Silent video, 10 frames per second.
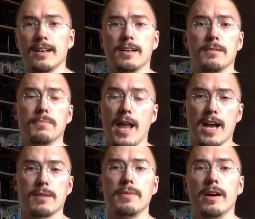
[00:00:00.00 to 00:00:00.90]
uh,
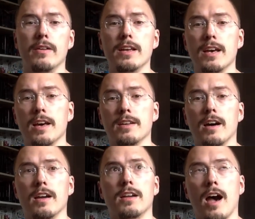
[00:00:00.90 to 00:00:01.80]
Blackberry, and I,